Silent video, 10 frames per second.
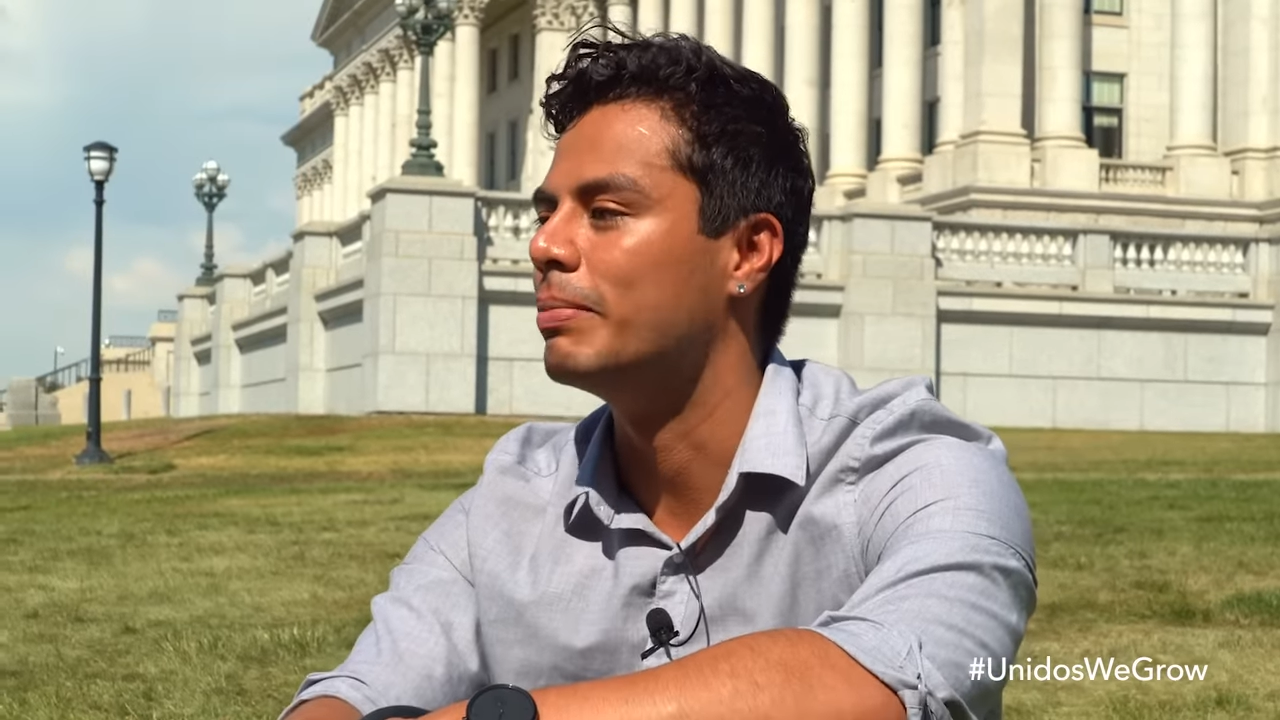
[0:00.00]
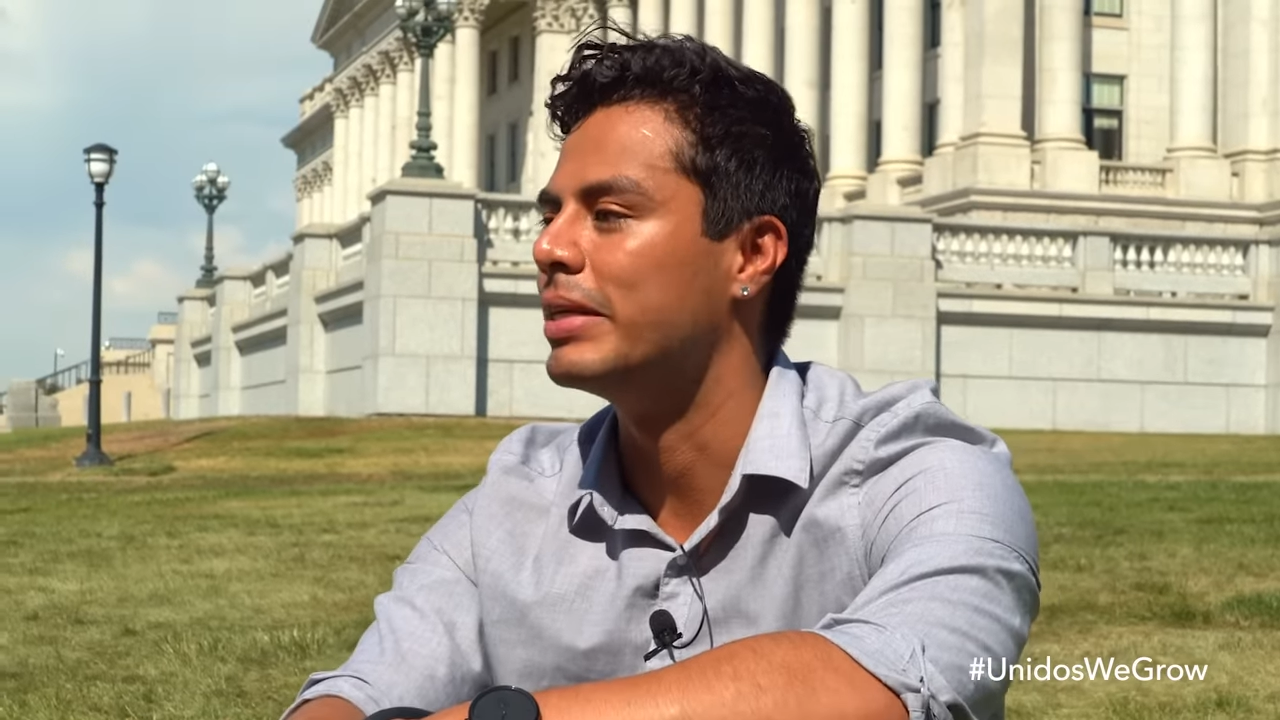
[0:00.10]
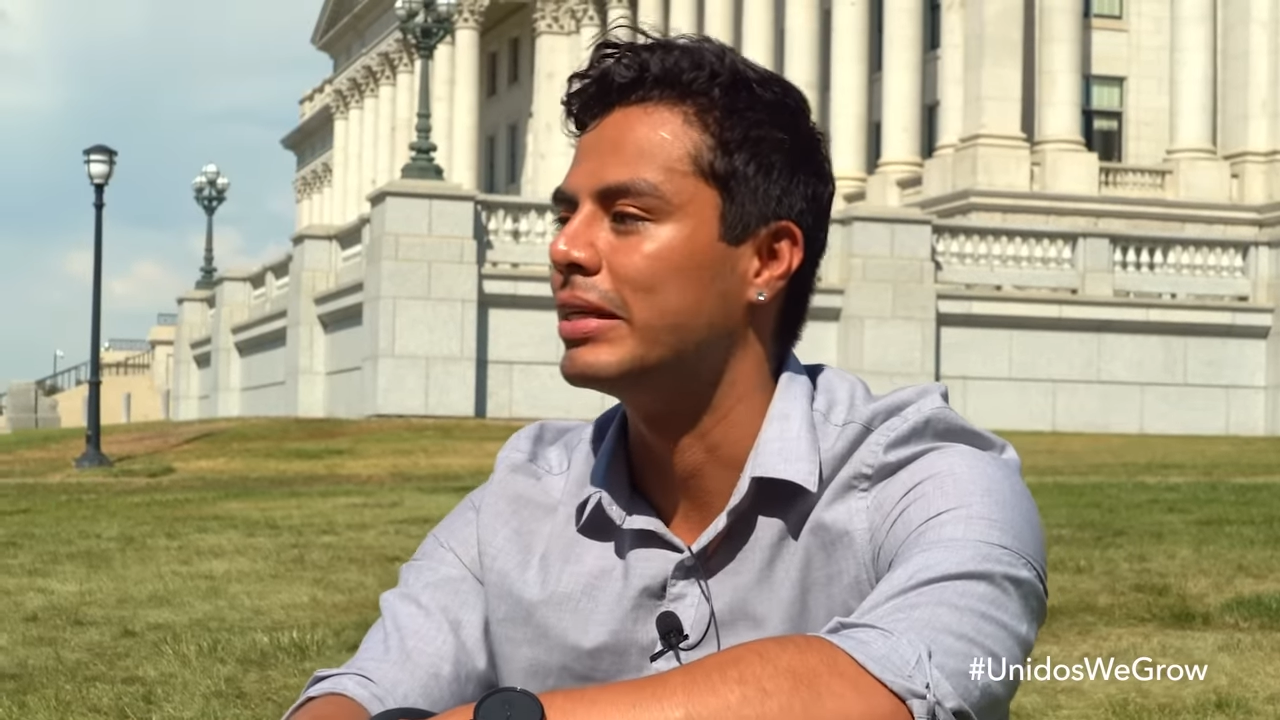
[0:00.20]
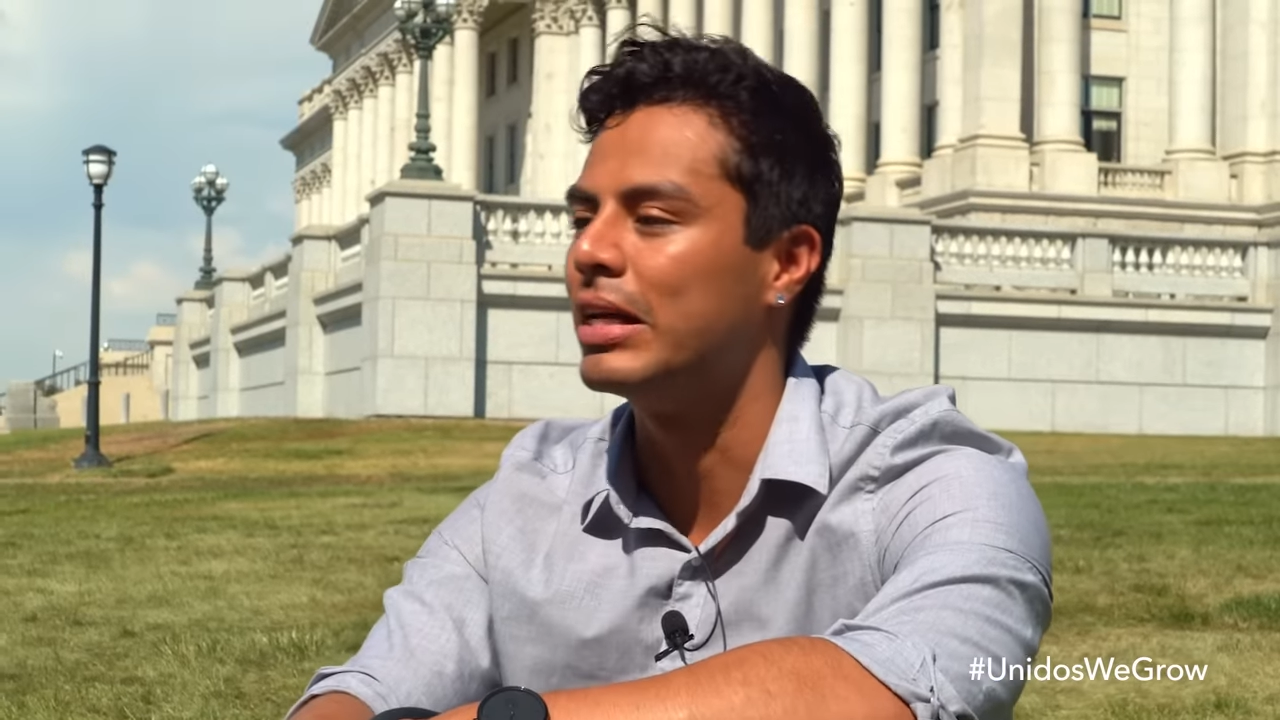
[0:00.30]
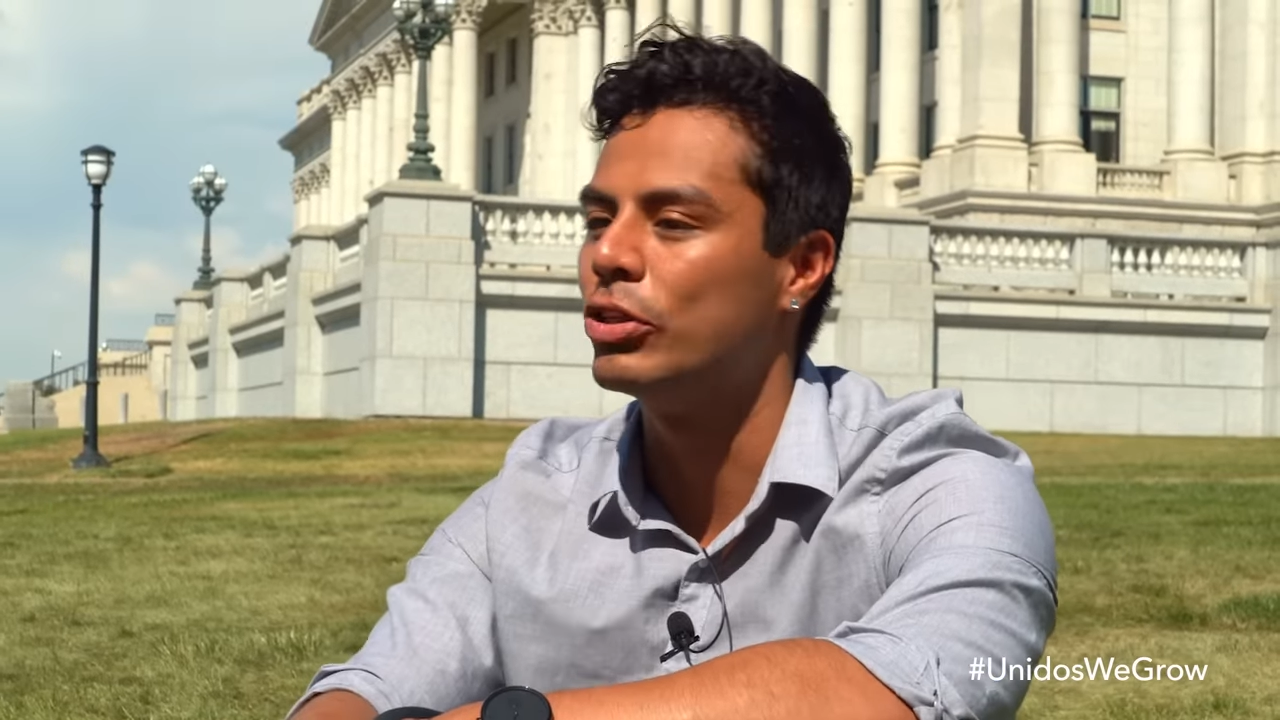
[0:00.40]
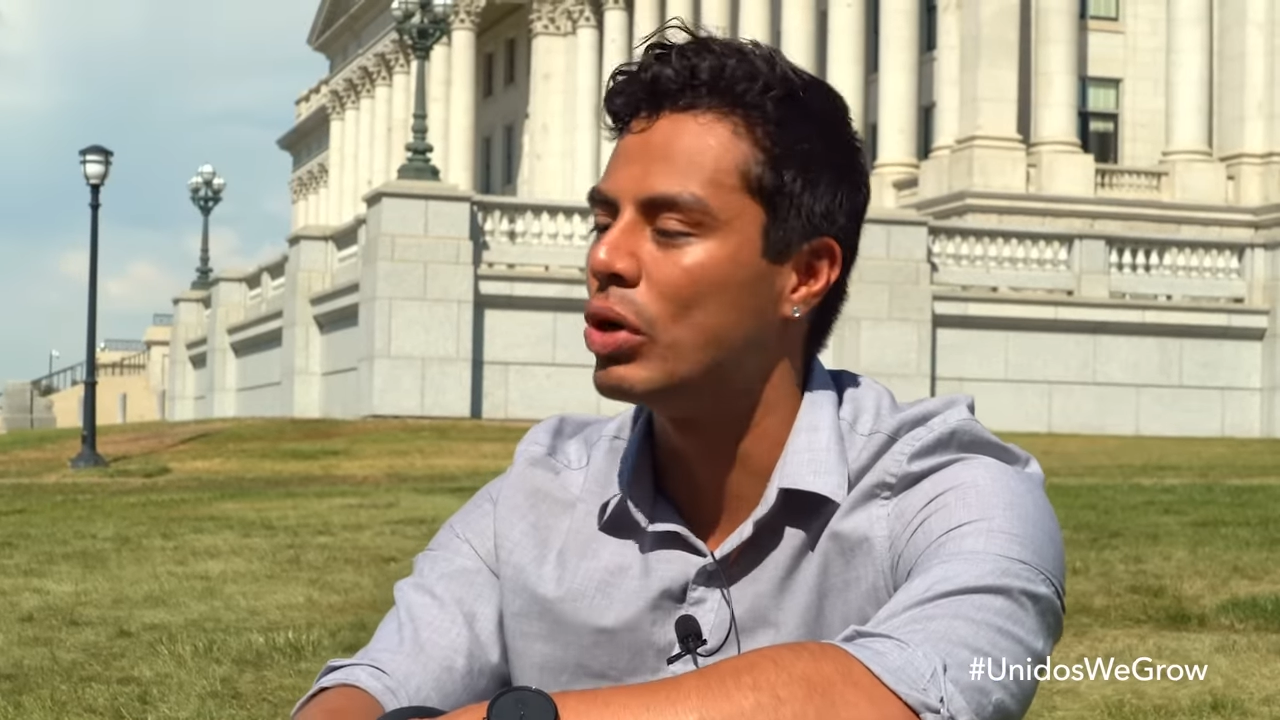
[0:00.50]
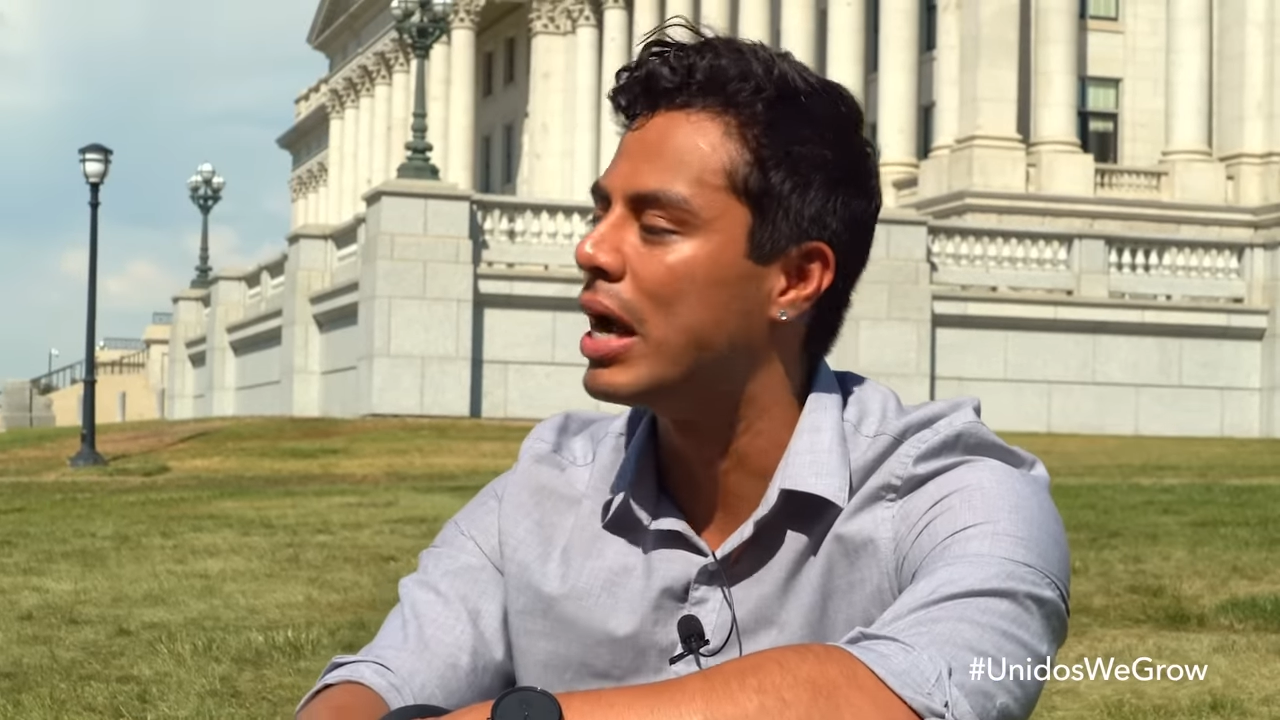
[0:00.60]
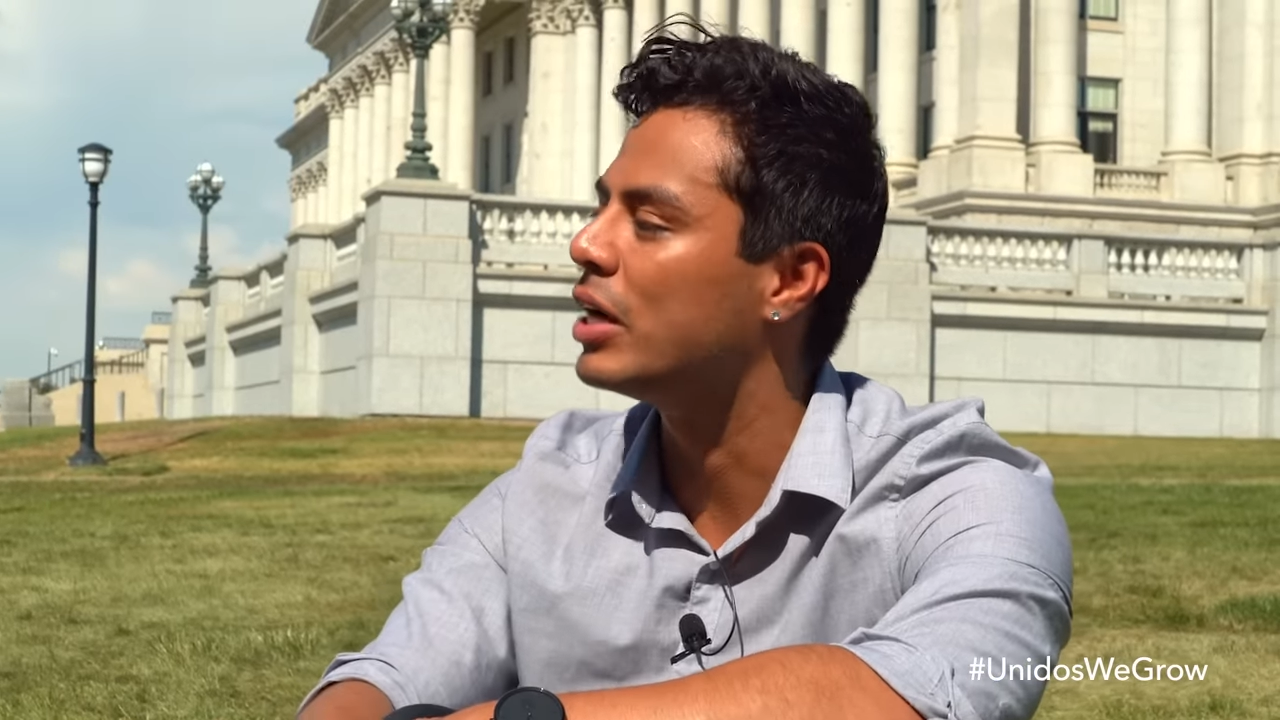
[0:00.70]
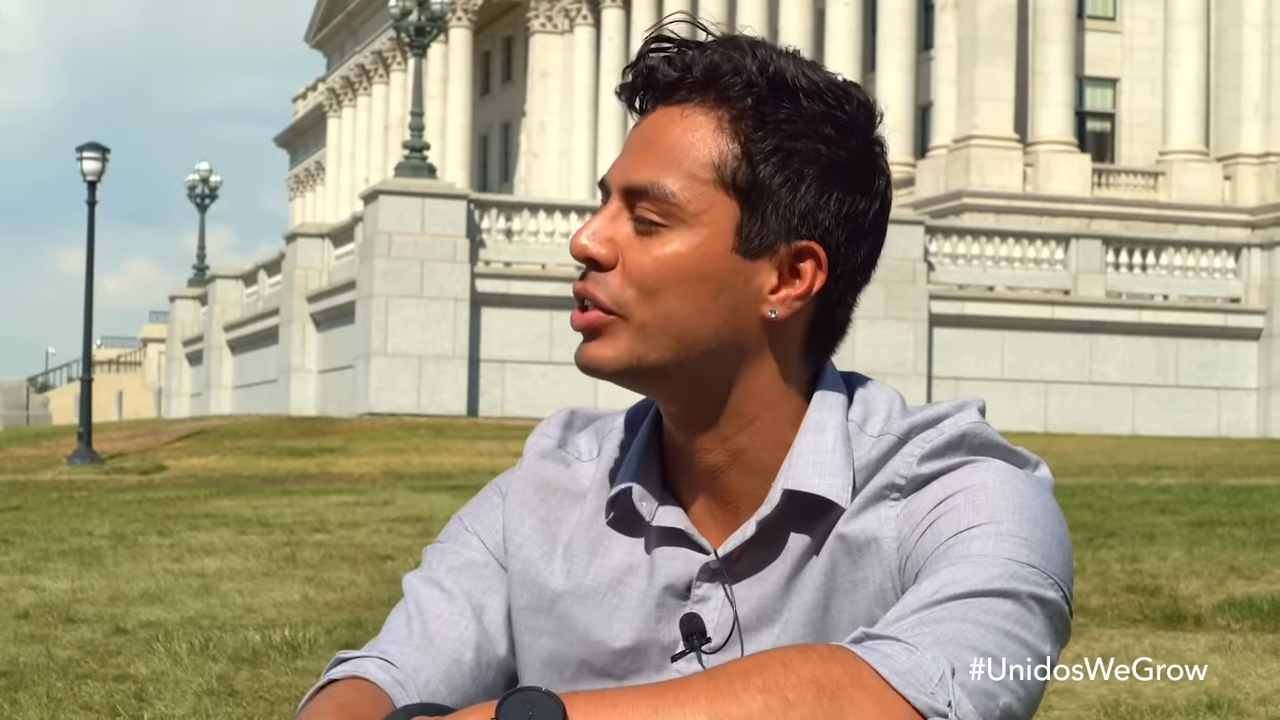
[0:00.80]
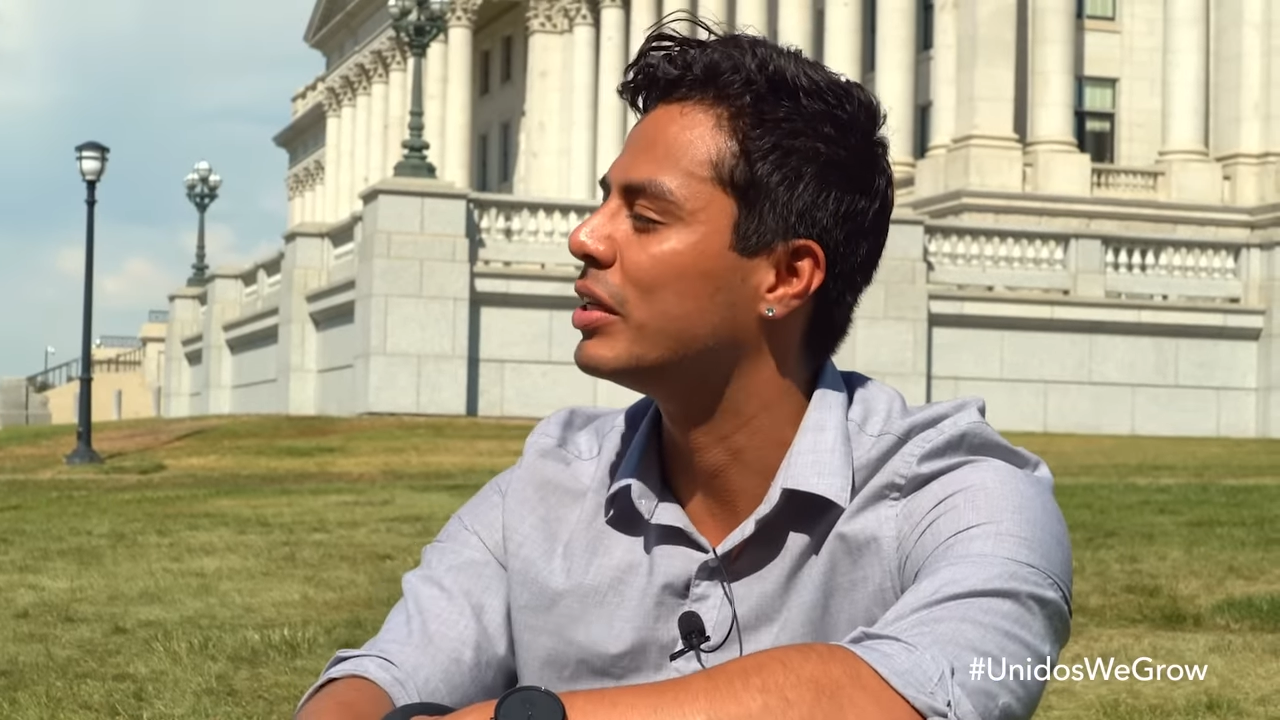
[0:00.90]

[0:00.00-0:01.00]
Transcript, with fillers: taking out trash,